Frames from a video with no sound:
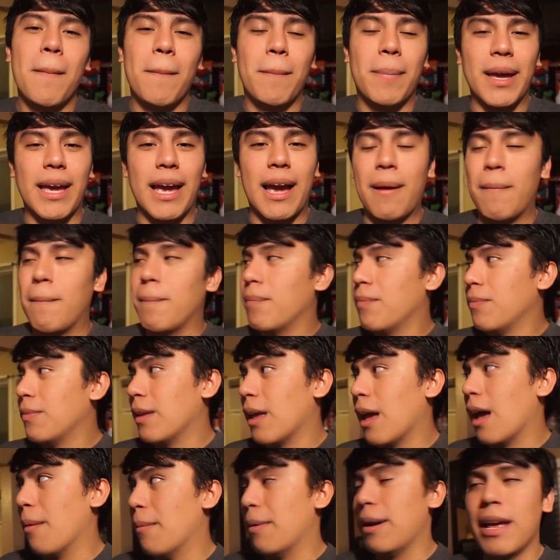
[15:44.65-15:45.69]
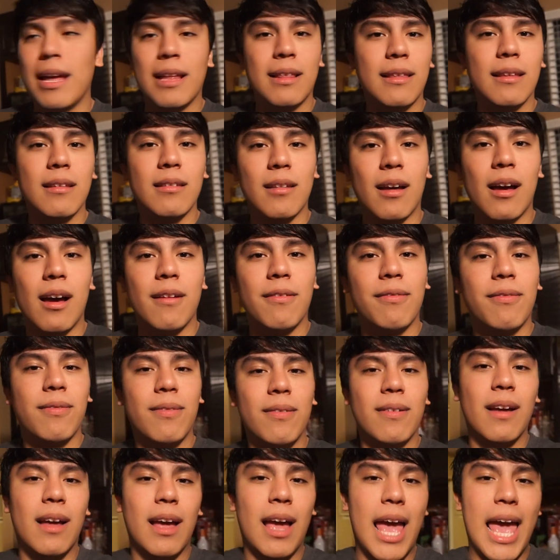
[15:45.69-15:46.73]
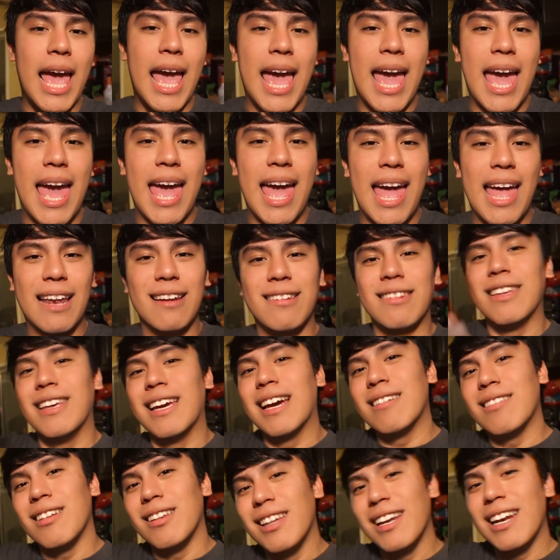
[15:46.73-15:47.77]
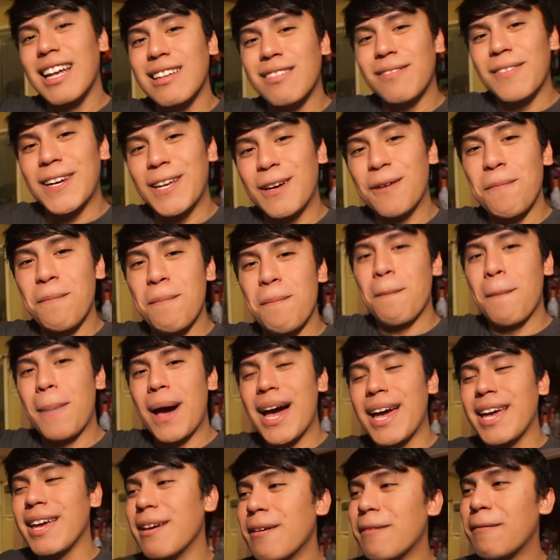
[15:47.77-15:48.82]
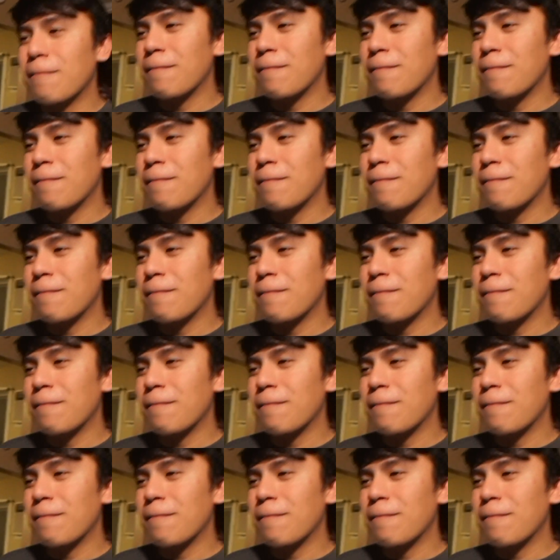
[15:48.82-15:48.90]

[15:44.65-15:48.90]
But yeah, I'm gonna end this off and see you guys on the next video. Bye.